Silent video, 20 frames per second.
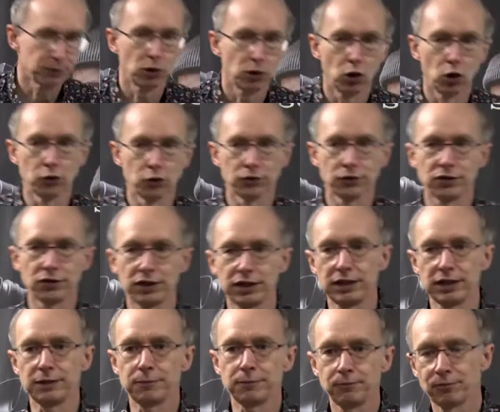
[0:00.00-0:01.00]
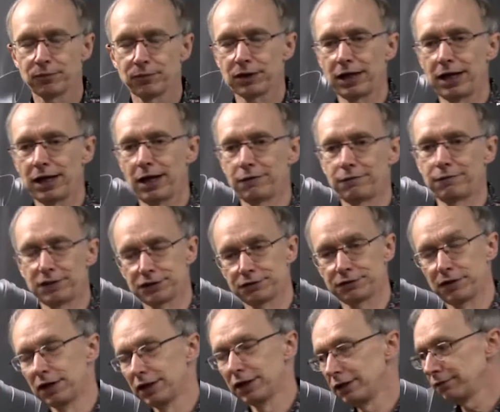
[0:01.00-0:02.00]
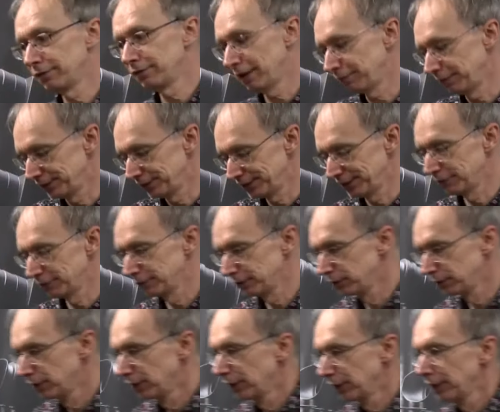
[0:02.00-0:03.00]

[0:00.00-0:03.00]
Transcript: on the FS5, FS7.